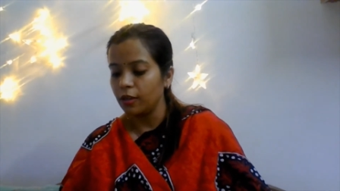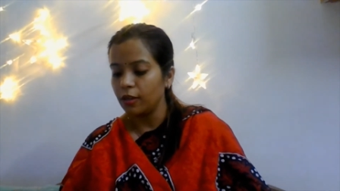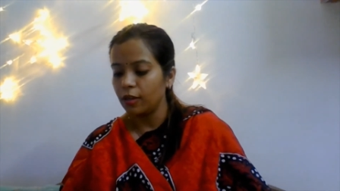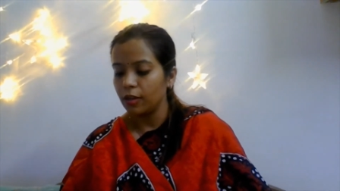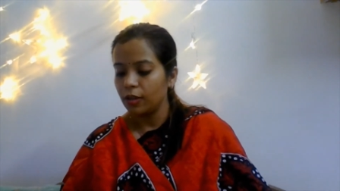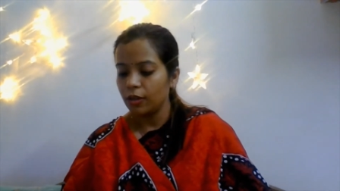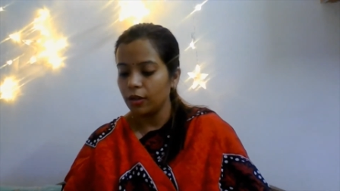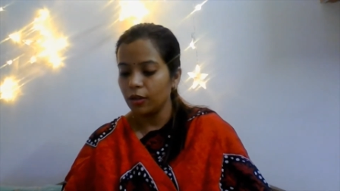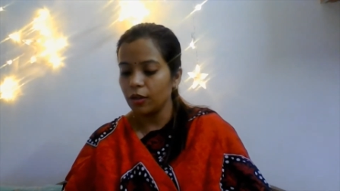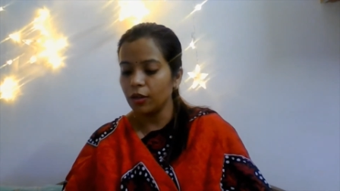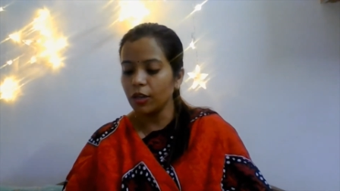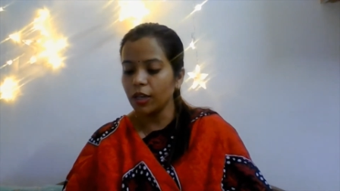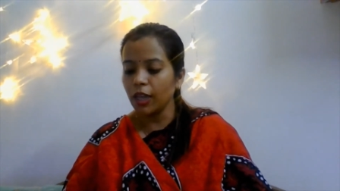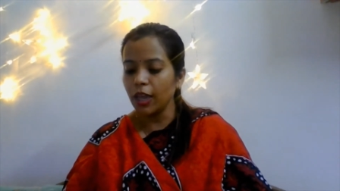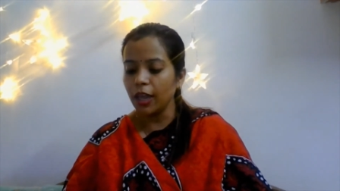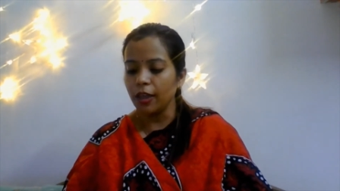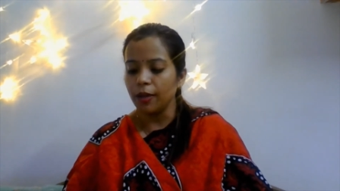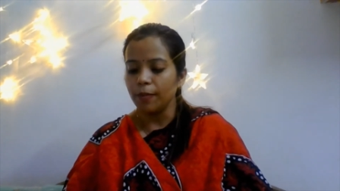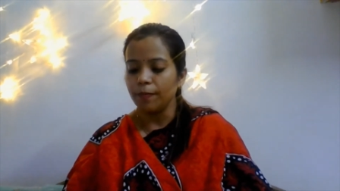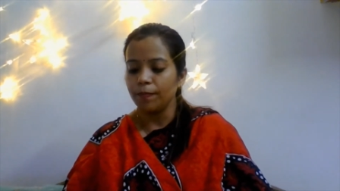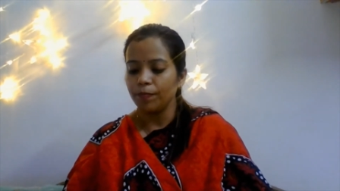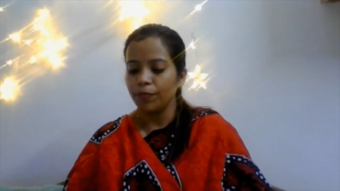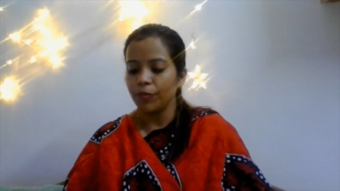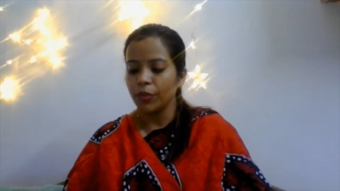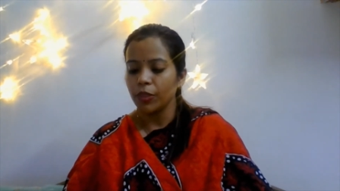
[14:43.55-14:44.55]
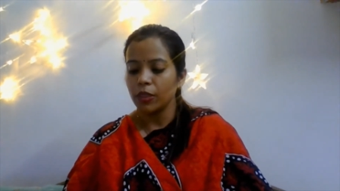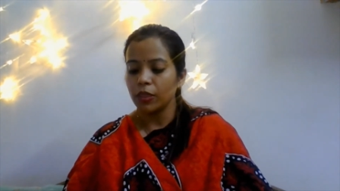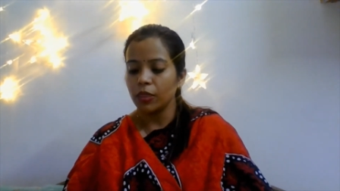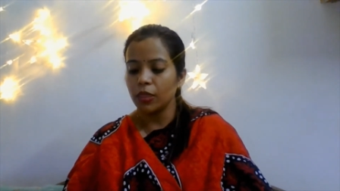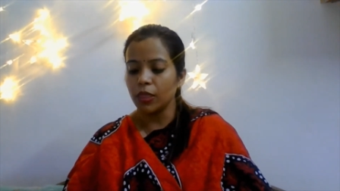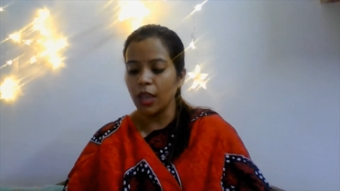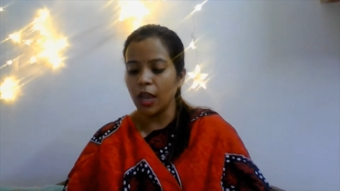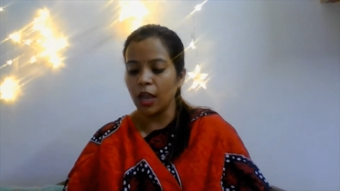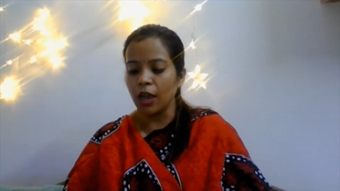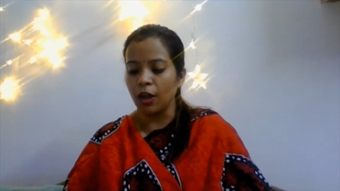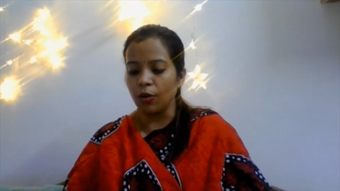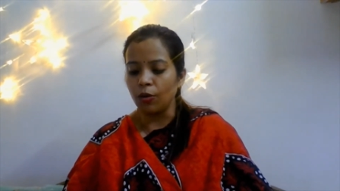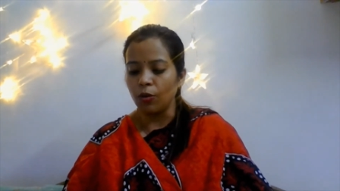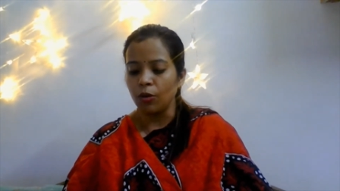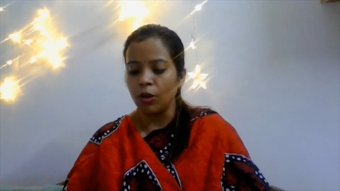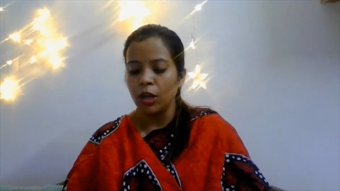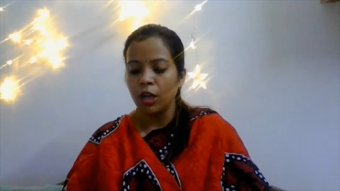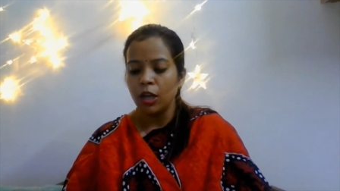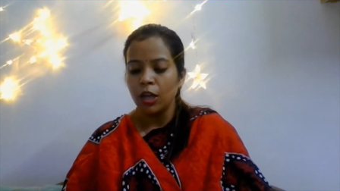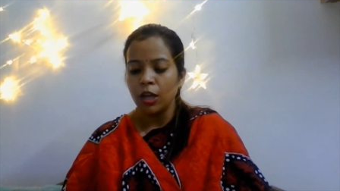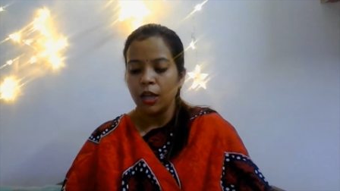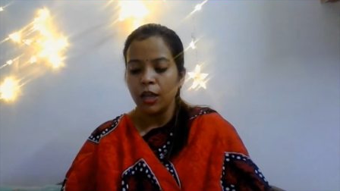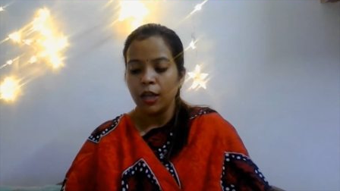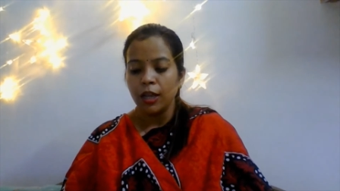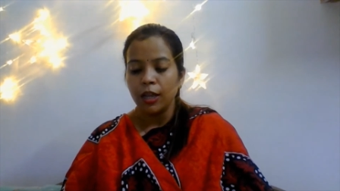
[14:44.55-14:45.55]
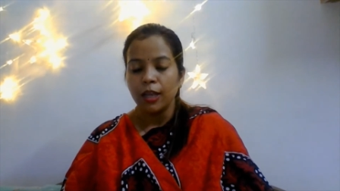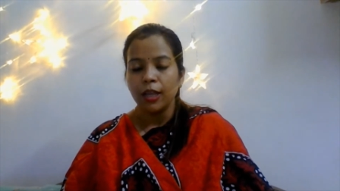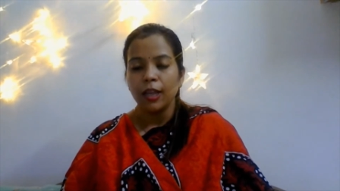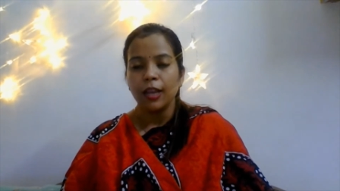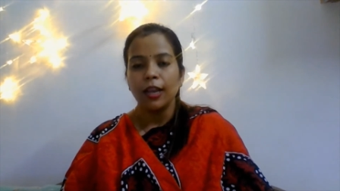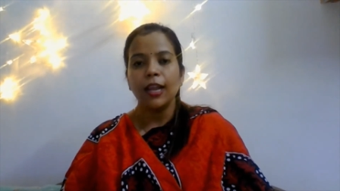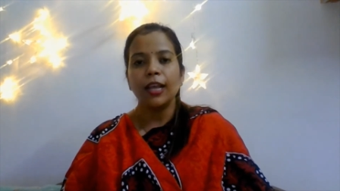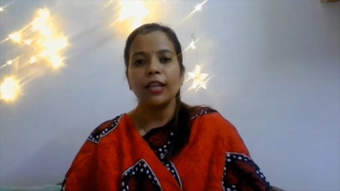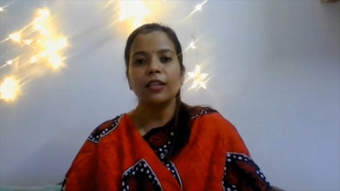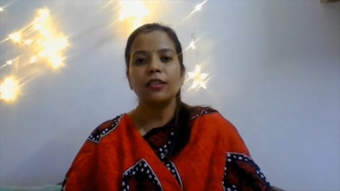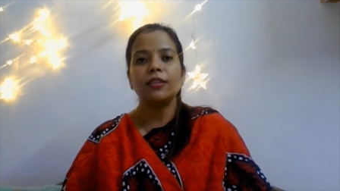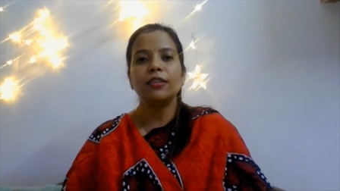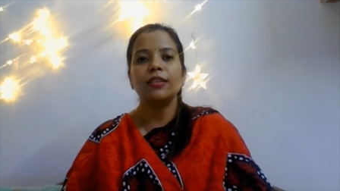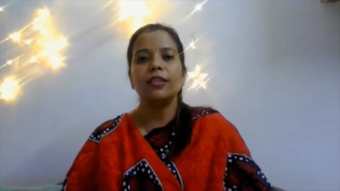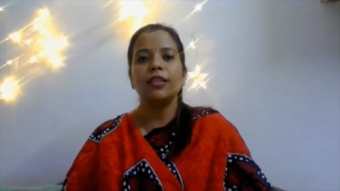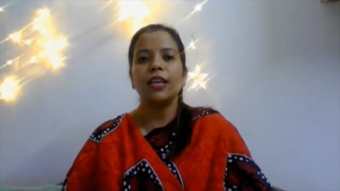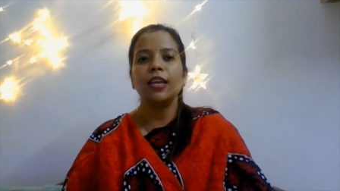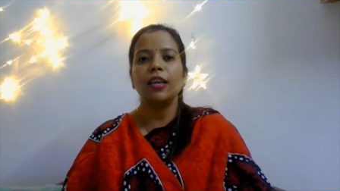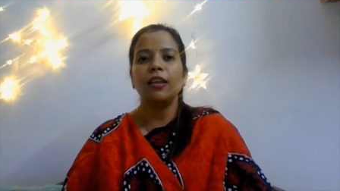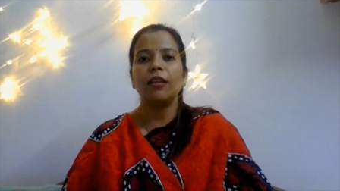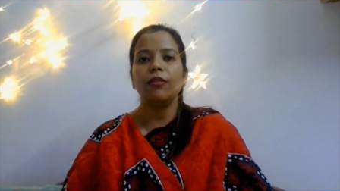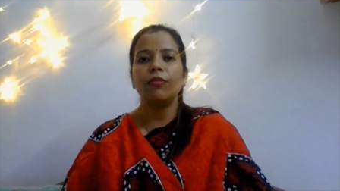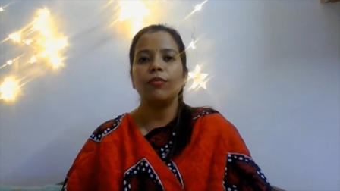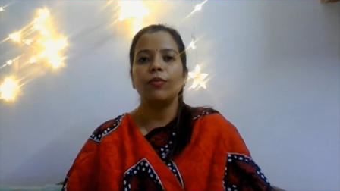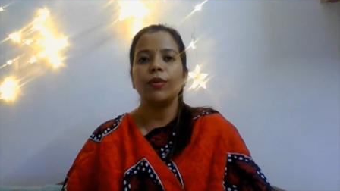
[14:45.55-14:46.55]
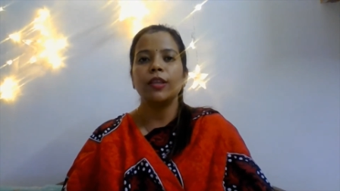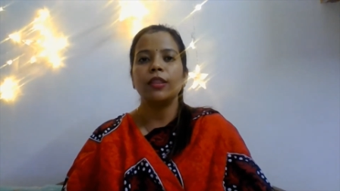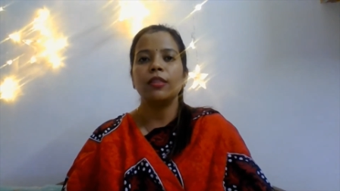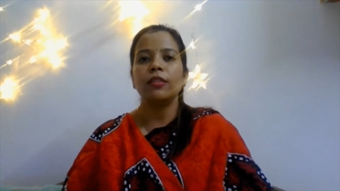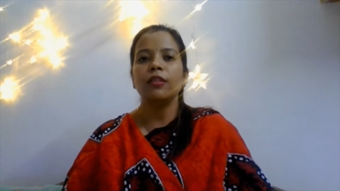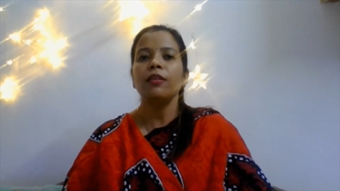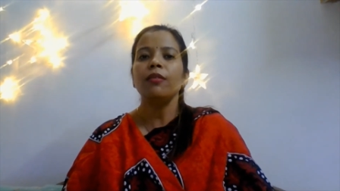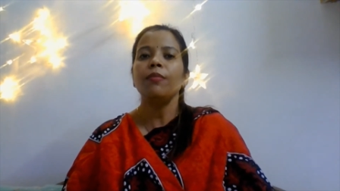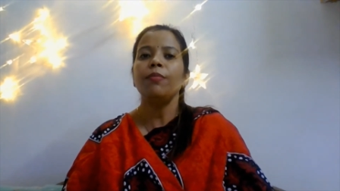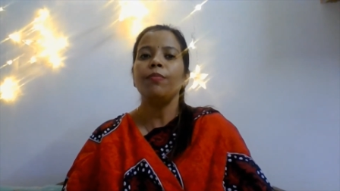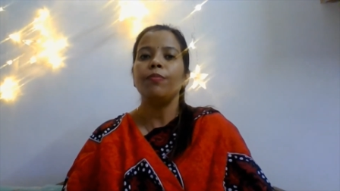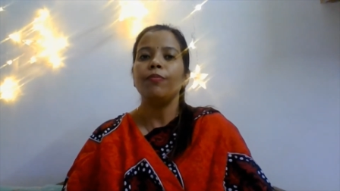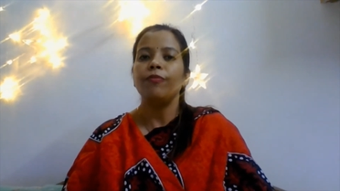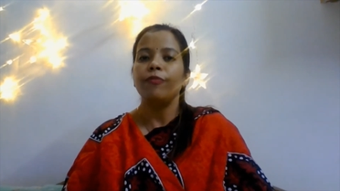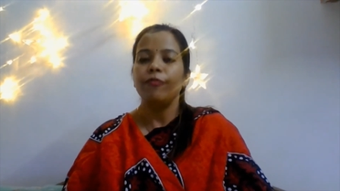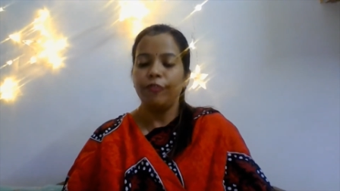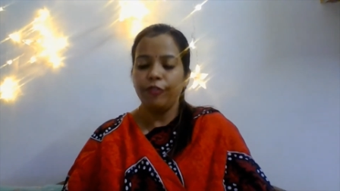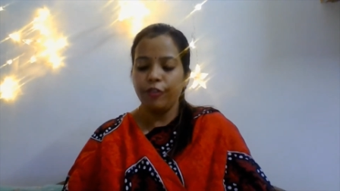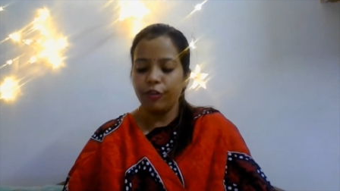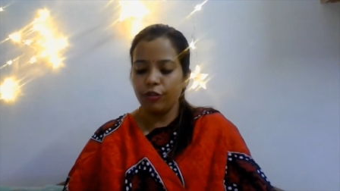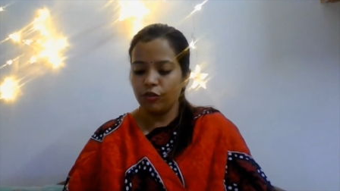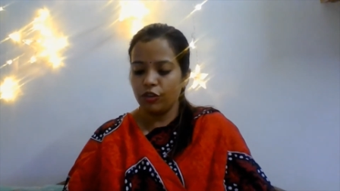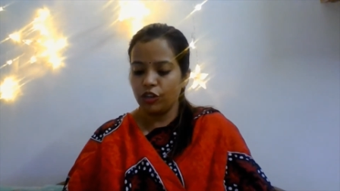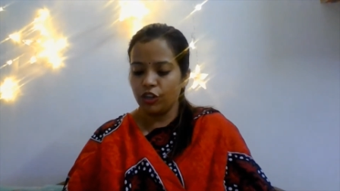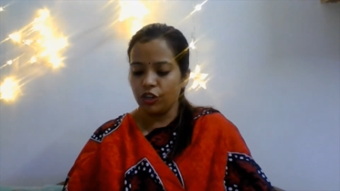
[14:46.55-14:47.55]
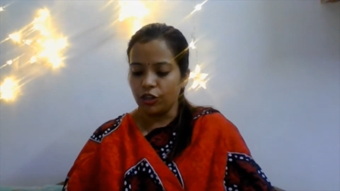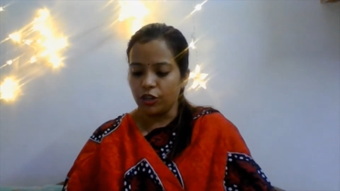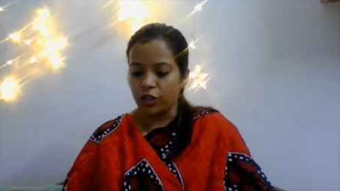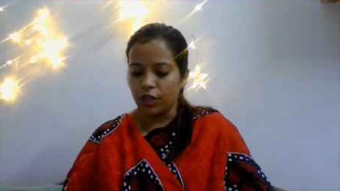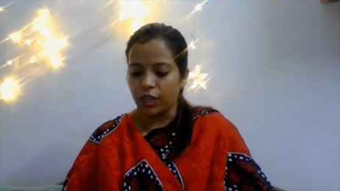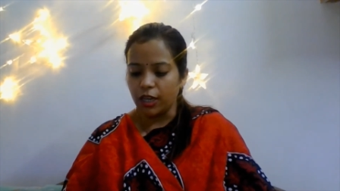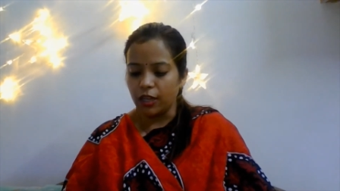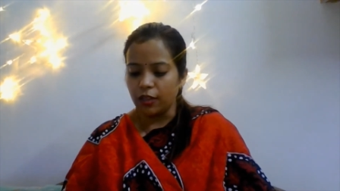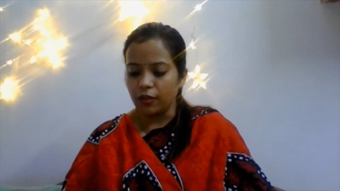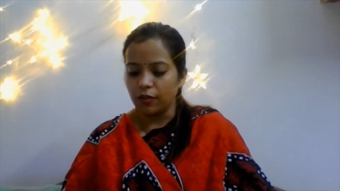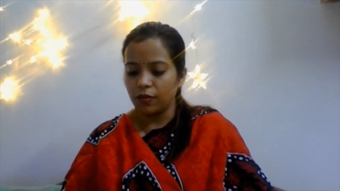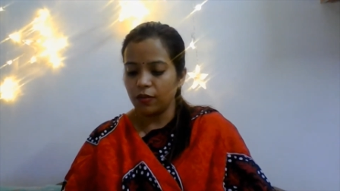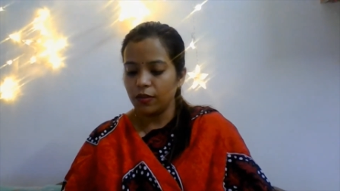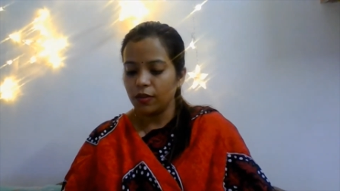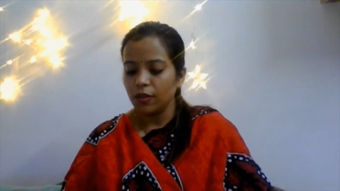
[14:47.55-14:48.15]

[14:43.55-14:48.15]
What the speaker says: Okay. Now let's deal with the future tense.